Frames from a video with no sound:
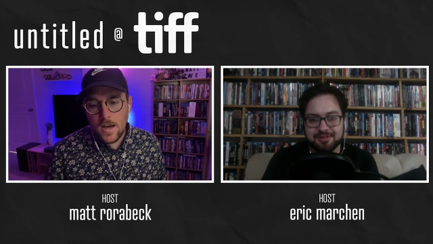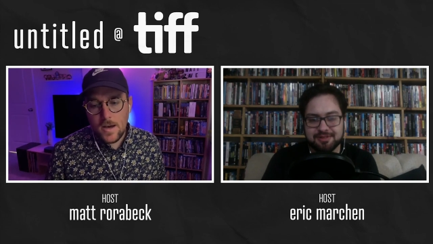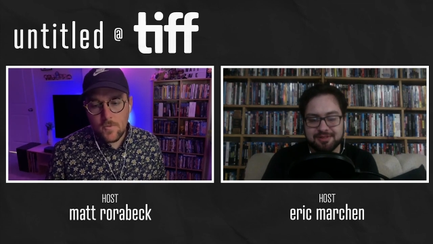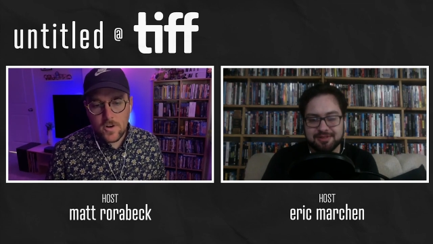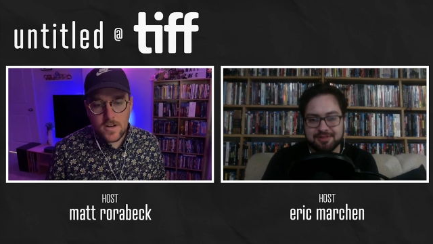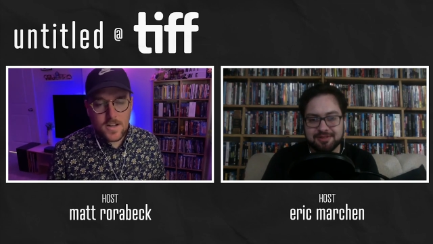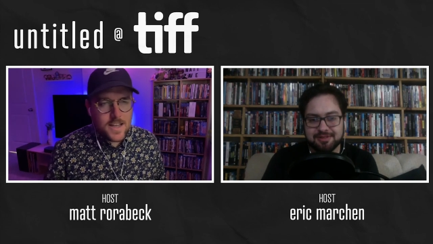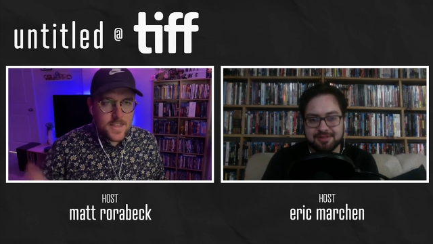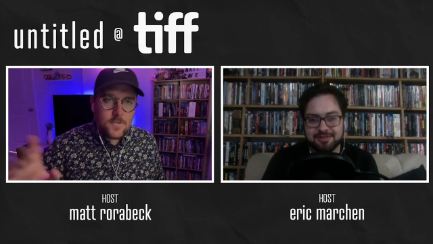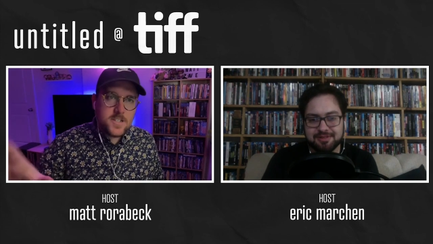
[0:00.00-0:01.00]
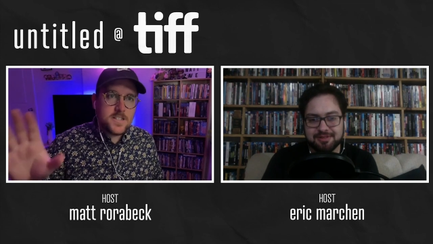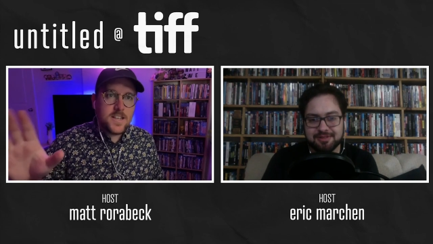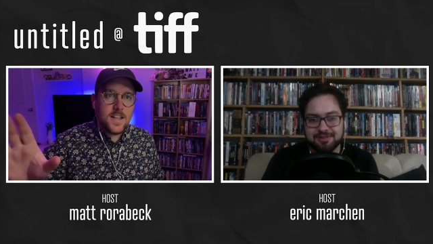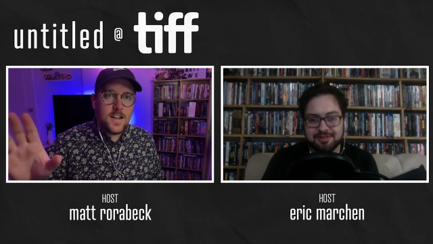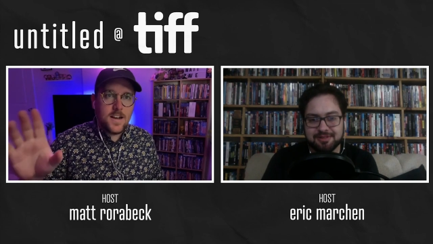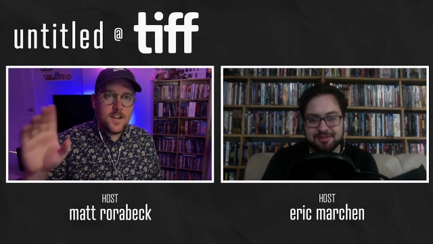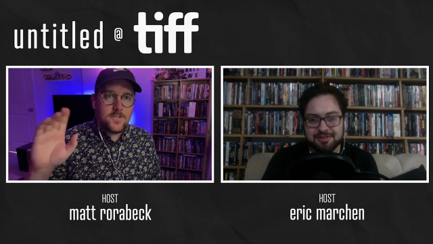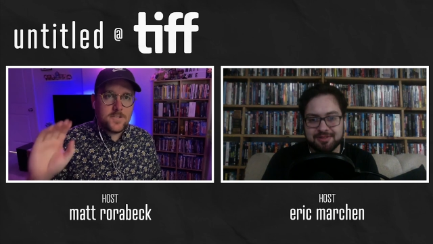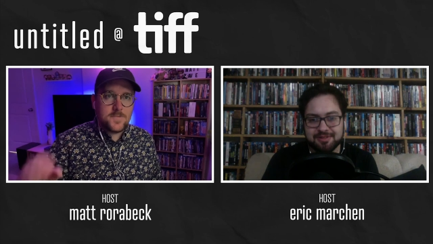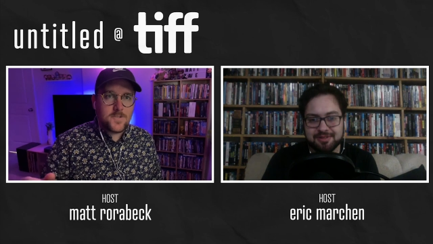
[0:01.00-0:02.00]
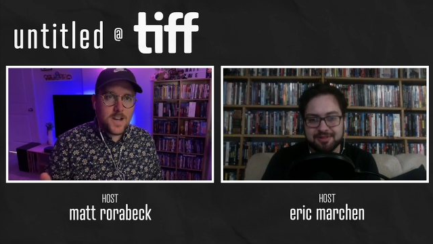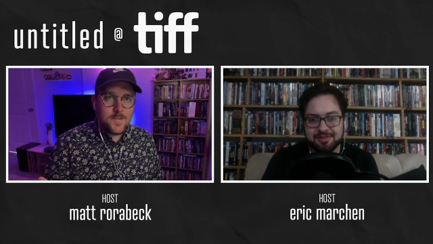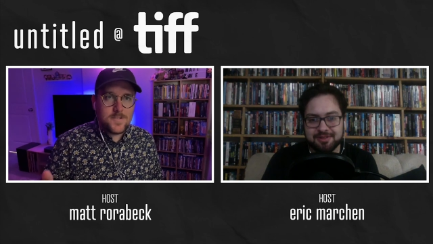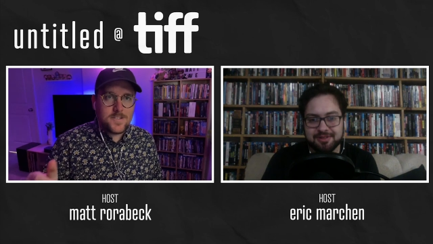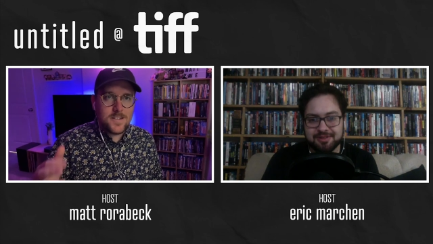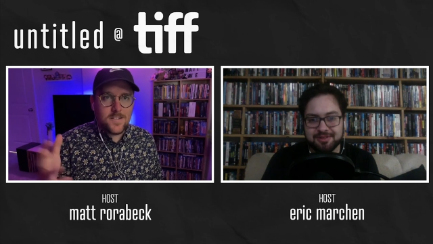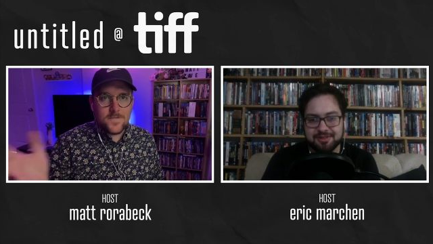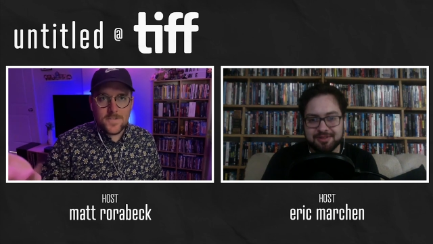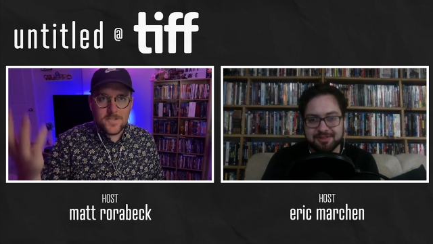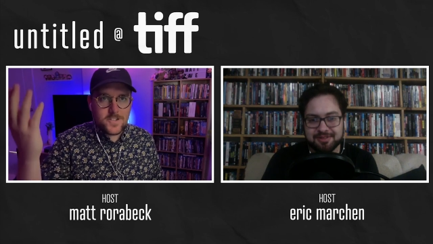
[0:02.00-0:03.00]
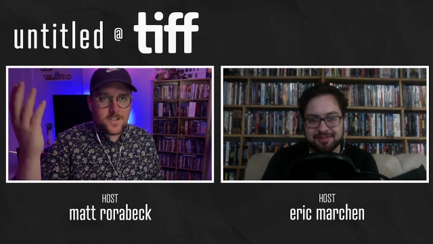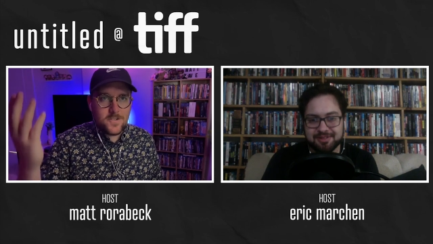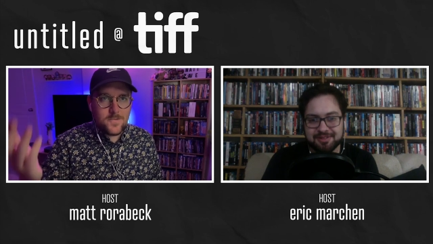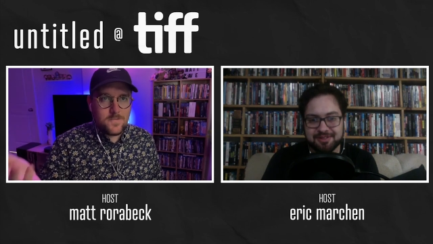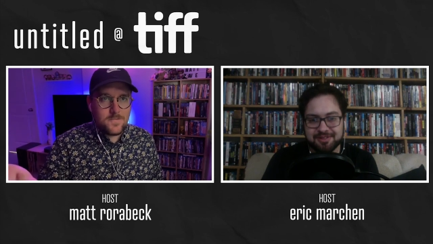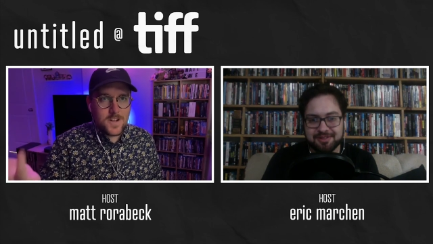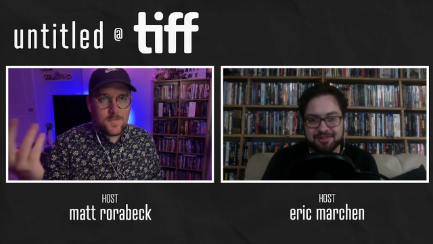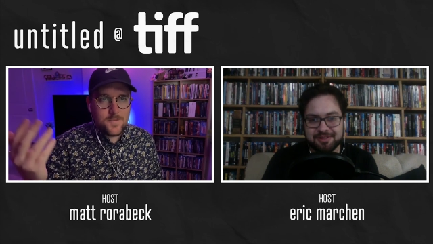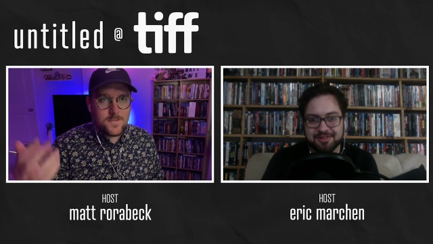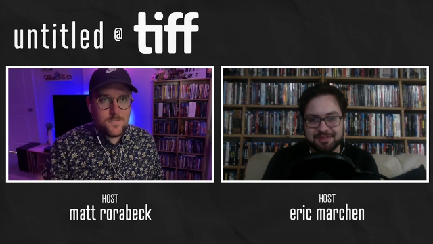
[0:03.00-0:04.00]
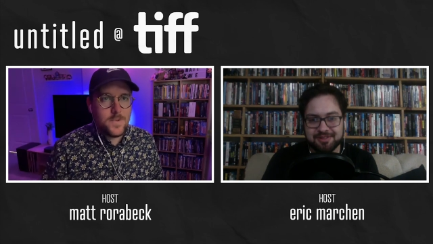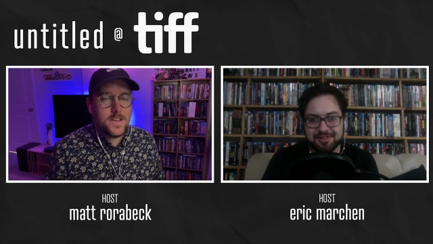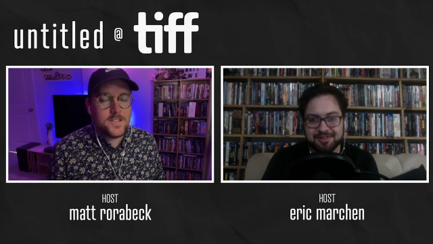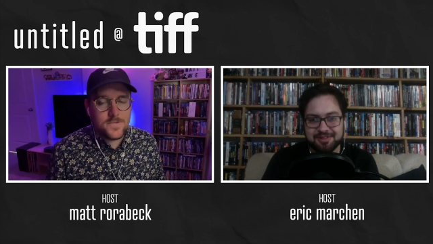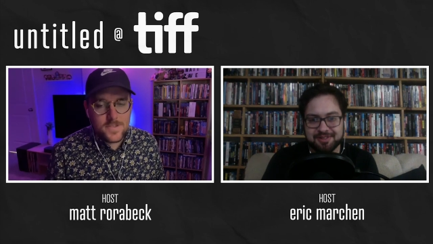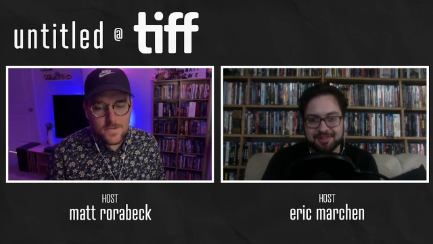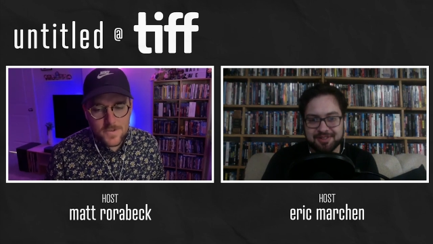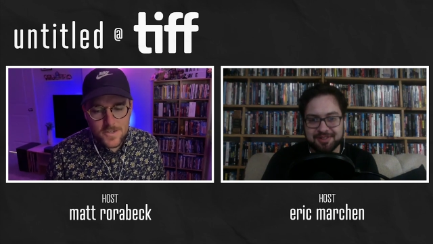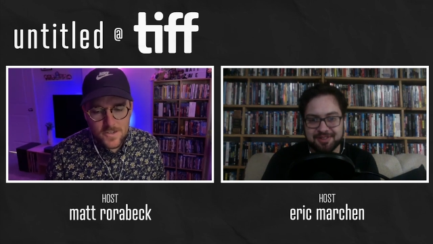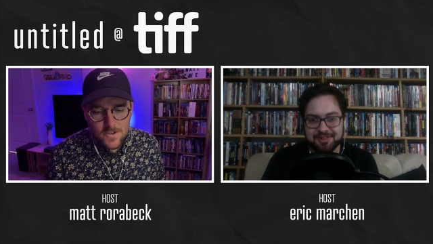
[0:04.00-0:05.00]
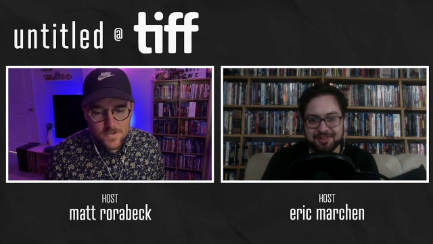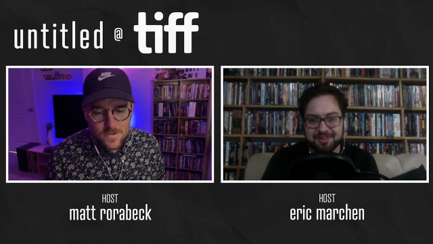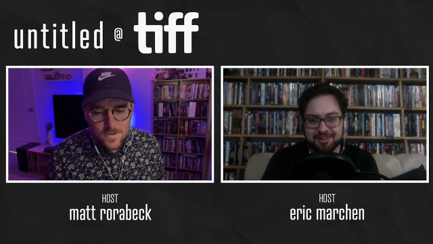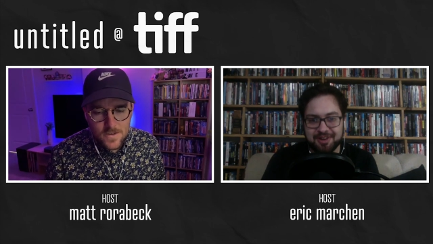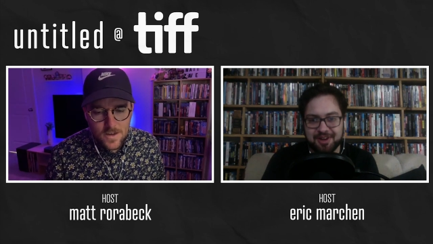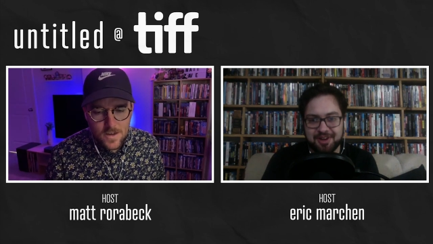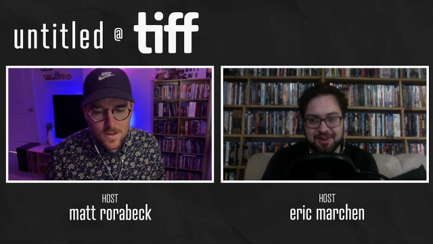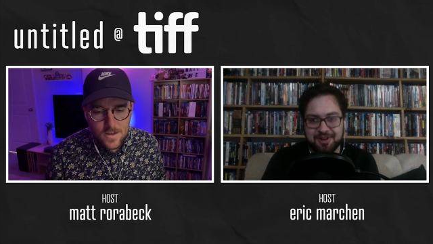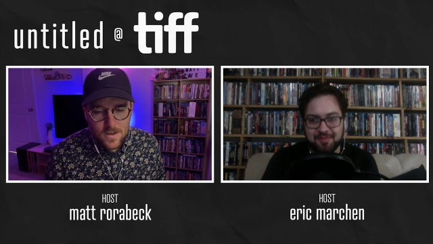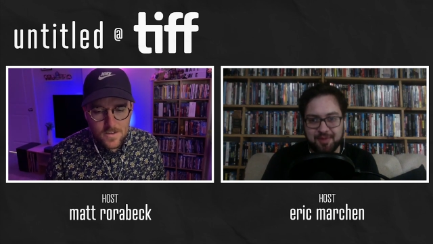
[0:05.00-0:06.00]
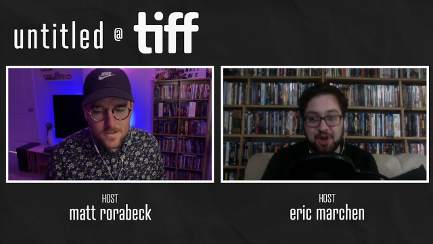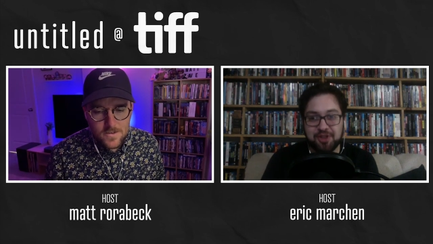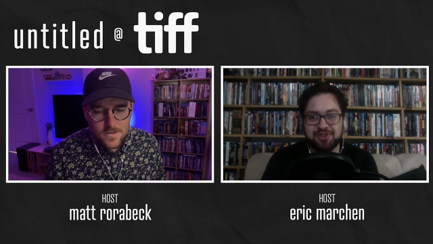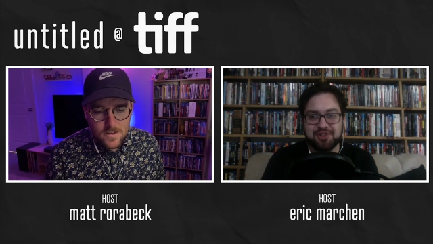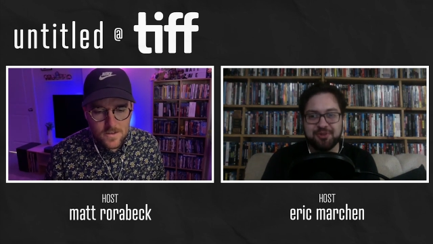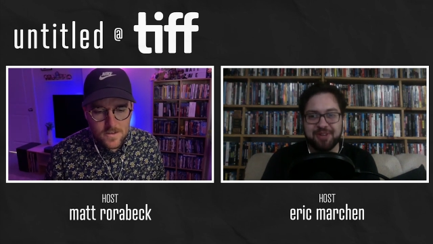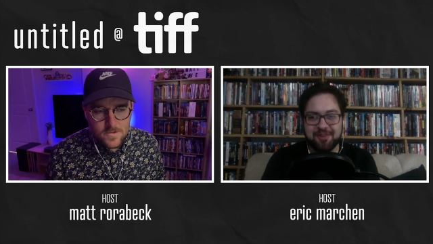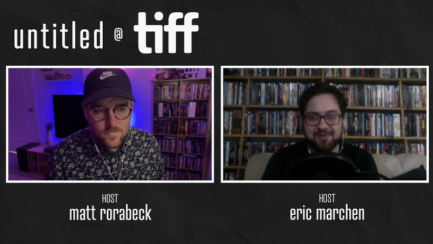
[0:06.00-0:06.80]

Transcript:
Speaker 1: Um, we're gonna, I think we just hit hundred subscribers in our first, you know, couple weeks really, which is totally uh, uh all the Dune